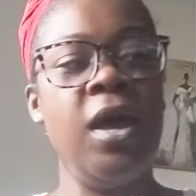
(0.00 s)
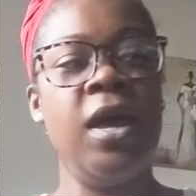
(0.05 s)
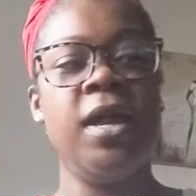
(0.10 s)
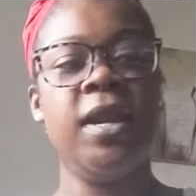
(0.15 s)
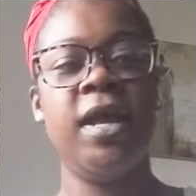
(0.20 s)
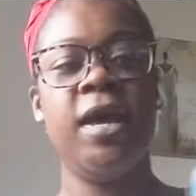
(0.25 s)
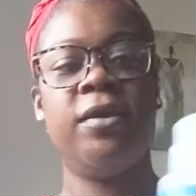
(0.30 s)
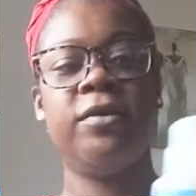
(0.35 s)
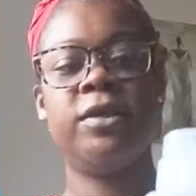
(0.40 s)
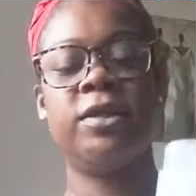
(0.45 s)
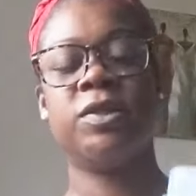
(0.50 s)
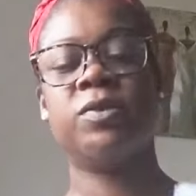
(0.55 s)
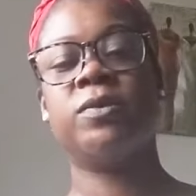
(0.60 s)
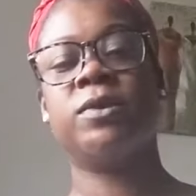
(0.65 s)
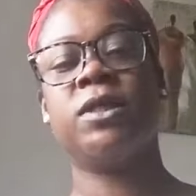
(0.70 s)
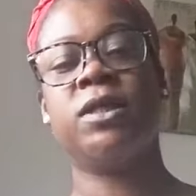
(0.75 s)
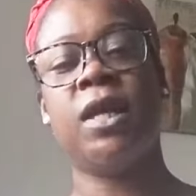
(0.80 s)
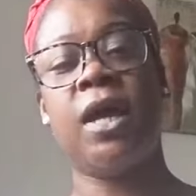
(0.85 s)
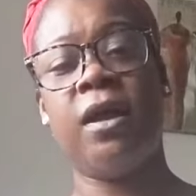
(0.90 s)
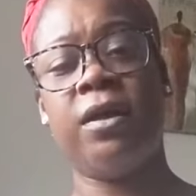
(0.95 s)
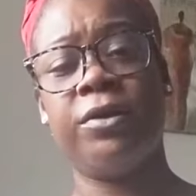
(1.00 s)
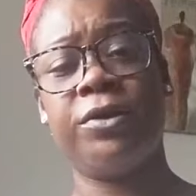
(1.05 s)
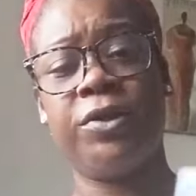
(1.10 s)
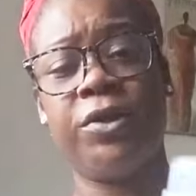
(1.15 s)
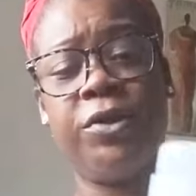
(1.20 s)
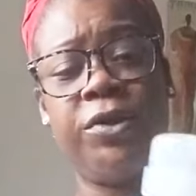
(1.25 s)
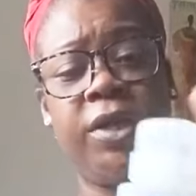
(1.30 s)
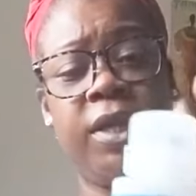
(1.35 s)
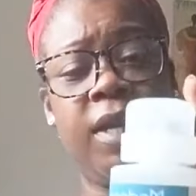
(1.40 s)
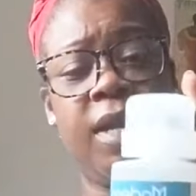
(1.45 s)
Now, this was
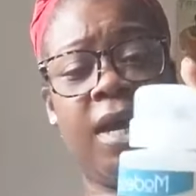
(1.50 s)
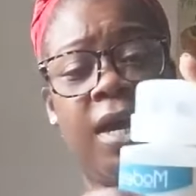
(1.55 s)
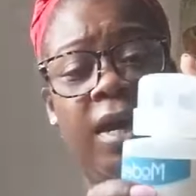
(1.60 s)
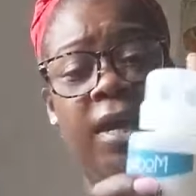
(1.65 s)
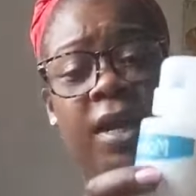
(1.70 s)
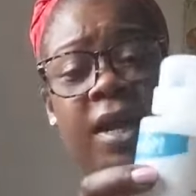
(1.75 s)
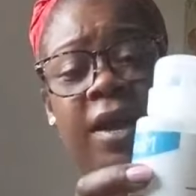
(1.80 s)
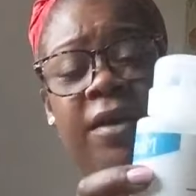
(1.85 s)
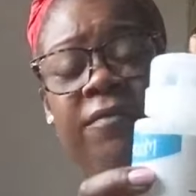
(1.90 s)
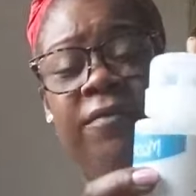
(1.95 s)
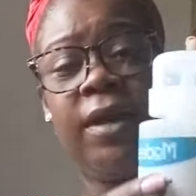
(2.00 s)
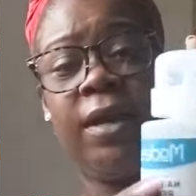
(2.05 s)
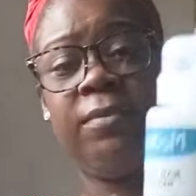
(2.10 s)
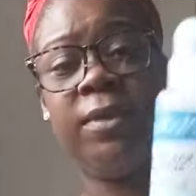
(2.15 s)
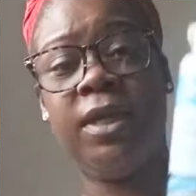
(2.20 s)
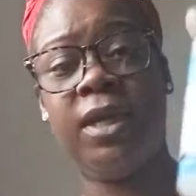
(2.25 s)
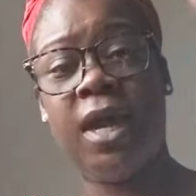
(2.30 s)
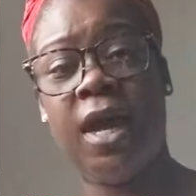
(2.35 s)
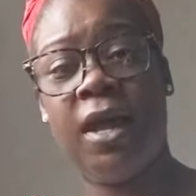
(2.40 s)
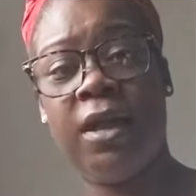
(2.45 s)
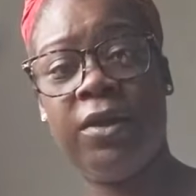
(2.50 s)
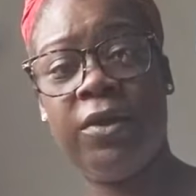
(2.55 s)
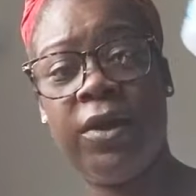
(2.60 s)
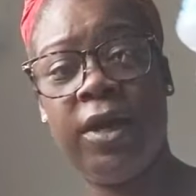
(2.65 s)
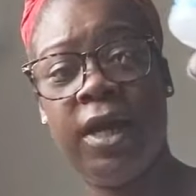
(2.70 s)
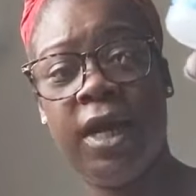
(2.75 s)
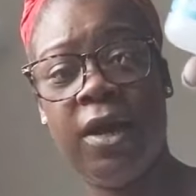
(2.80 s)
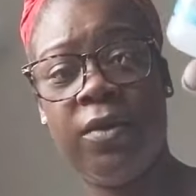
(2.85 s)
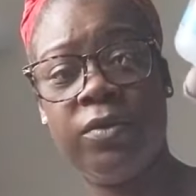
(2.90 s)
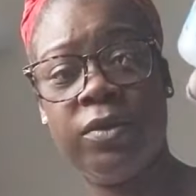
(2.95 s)
$1.39 at Family Dollar,
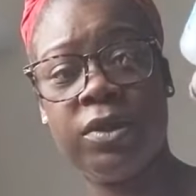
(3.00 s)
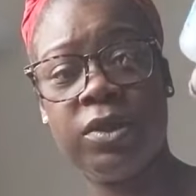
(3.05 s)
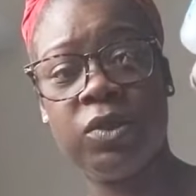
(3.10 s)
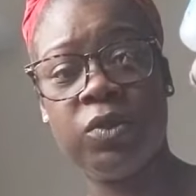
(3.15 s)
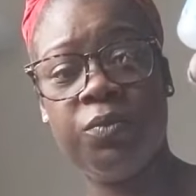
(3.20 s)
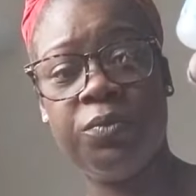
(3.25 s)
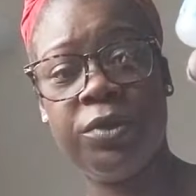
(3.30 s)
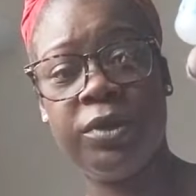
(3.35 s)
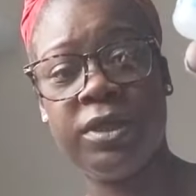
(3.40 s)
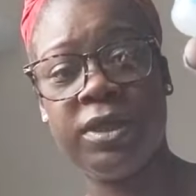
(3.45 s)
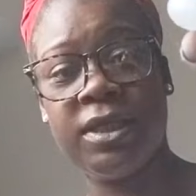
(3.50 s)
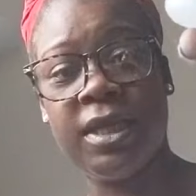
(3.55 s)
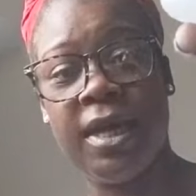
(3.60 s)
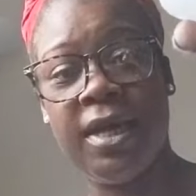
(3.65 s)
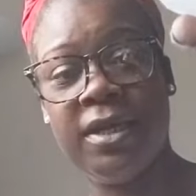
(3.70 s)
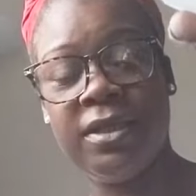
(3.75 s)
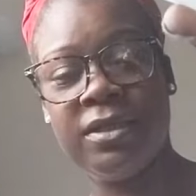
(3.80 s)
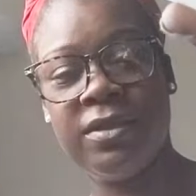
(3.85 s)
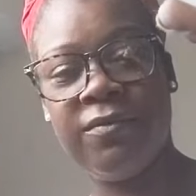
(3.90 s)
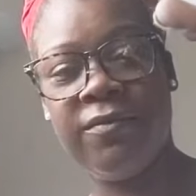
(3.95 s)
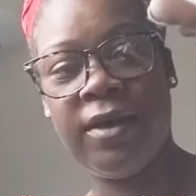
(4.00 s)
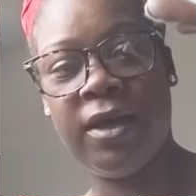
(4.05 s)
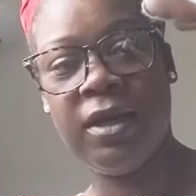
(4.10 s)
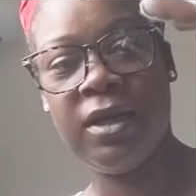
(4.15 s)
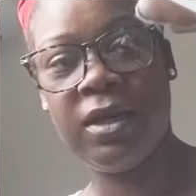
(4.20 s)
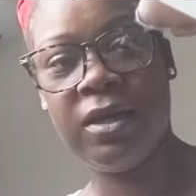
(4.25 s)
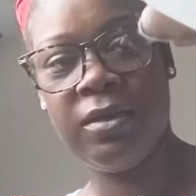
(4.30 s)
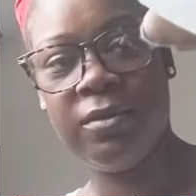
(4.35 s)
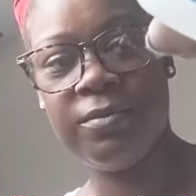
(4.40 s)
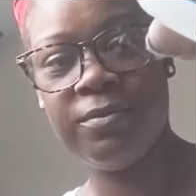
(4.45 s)
and I was super excited to find
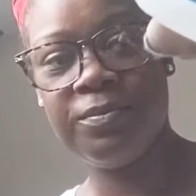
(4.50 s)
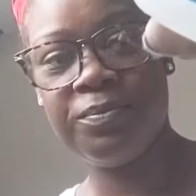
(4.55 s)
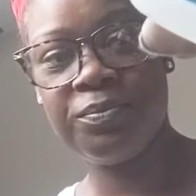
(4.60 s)
it.